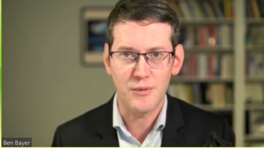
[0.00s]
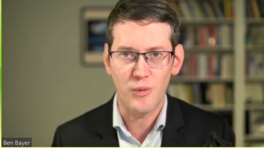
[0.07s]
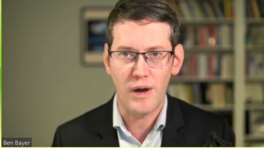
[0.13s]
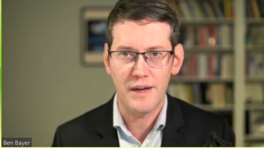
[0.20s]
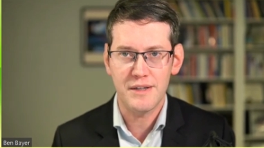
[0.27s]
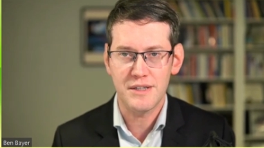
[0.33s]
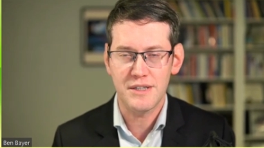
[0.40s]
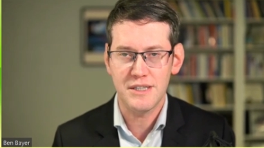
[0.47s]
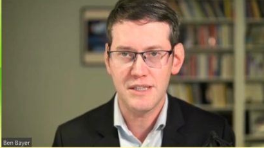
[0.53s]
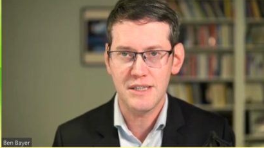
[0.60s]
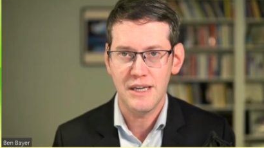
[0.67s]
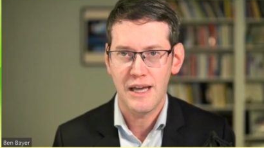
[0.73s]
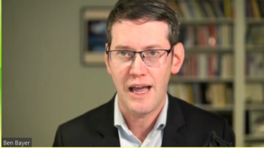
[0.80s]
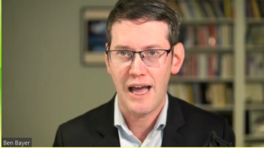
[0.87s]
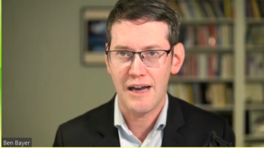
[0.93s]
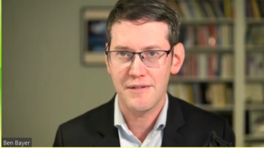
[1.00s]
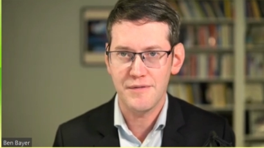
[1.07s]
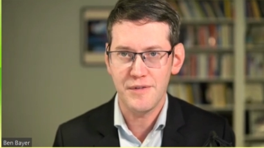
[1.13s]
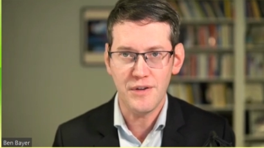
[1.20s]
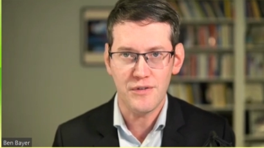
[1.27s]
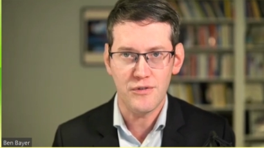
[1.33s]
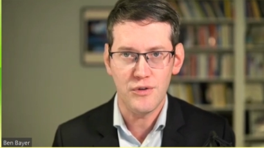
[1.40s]
Why does she have
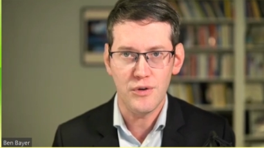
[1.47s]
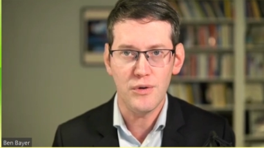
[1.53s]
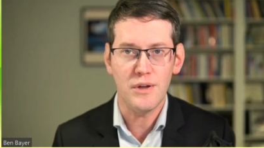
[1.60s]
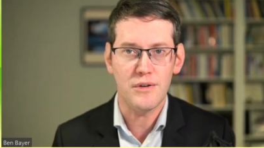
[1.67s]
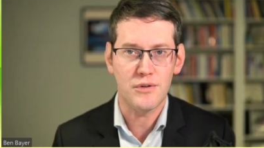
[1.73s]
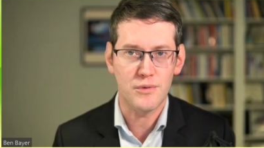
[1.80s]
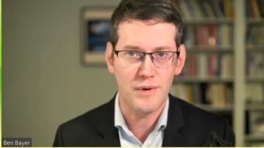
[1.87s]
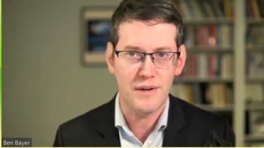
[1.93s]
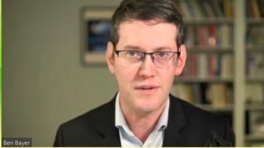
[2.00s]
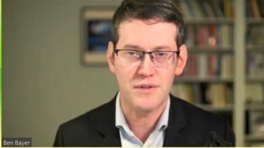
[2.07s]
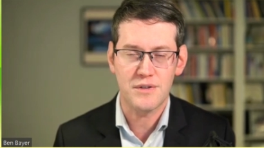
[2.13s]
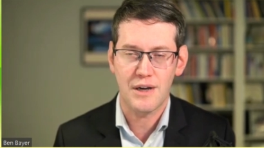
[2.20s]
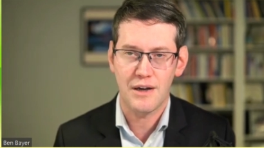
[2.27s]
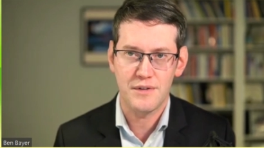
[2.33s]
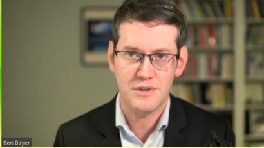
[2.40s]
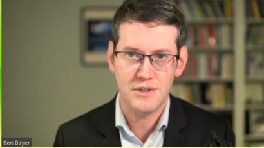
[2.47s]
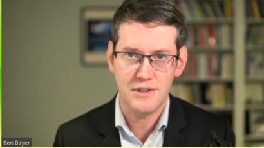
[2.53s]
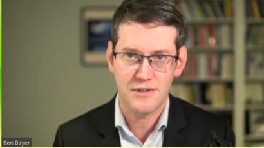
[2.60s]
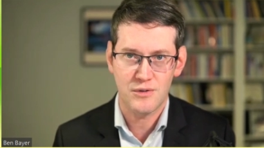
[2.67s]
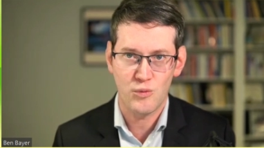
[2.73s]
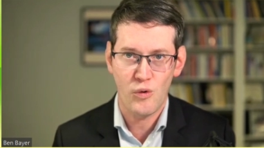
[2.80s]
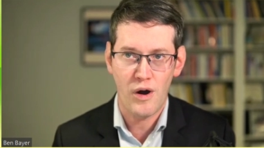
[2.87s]
this duty to raise a child that she
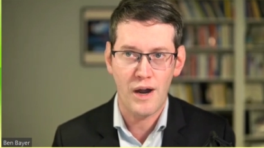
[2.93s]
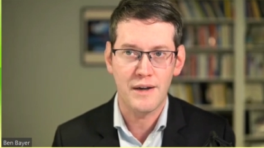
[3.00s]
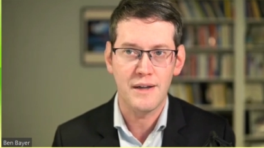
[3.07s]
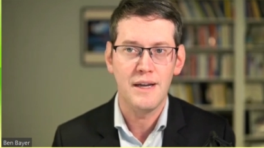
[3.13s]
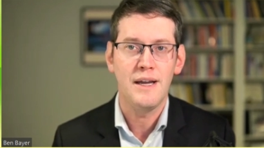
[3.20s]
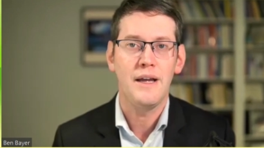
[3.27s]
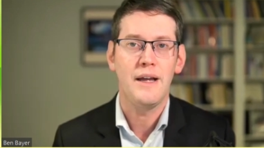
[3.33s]
doesn't want,